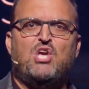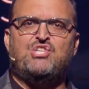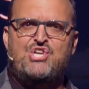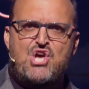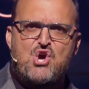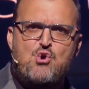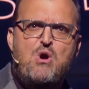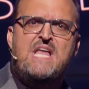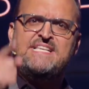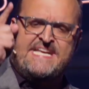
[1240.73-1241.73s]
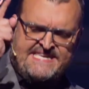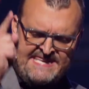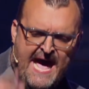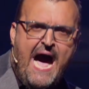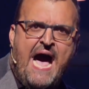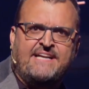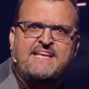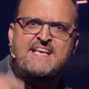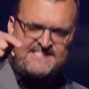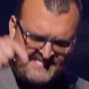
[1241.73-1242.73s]
you did not
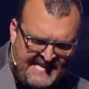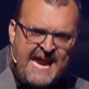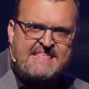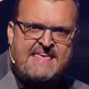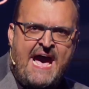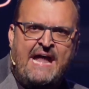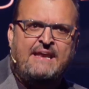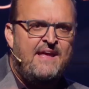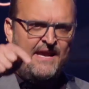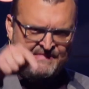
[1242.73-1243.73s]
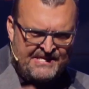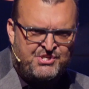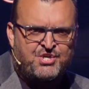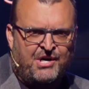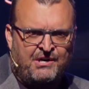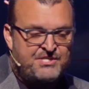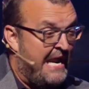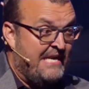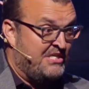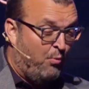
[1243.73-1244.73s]
say that in this church.
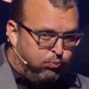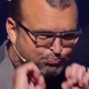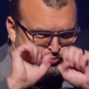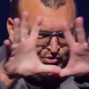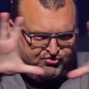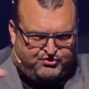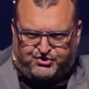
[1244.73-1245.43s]
I just, because